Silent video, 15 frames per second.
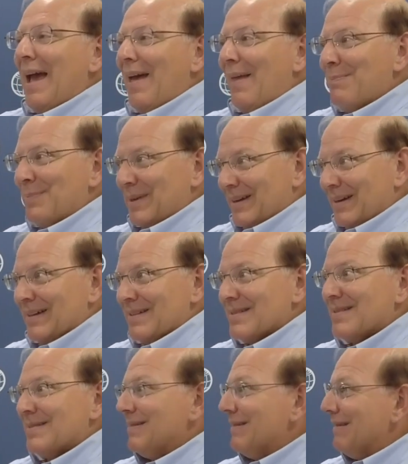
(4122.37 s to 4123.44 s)
and
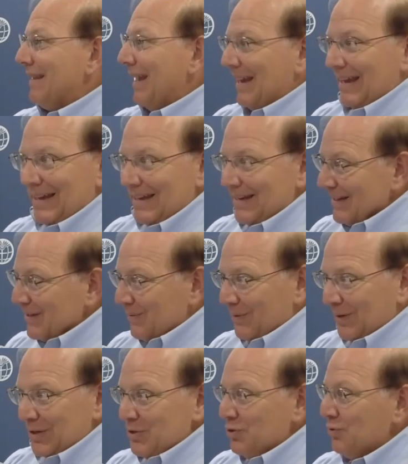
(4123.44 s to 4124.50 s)
because they, he doesn't
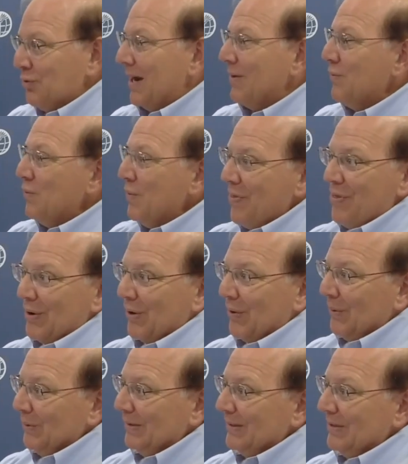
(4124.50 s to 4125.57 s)
want to join with their
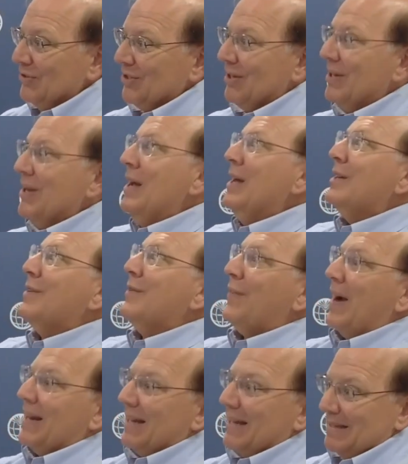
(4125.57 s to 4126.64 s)
coalition to
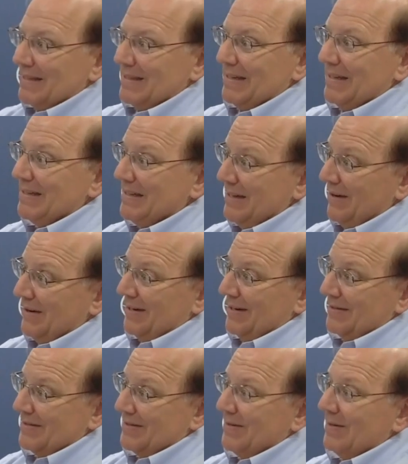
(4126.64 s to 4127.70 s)
fight against the
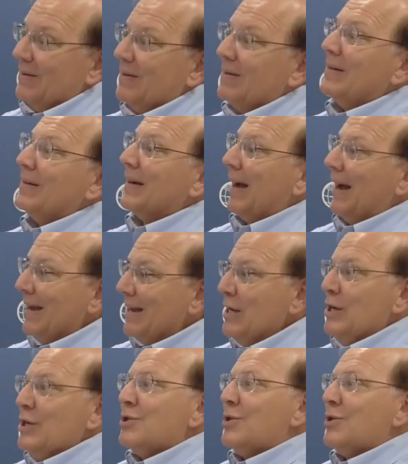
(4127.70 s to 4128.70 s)
assyrians yeah okay mm-hmm.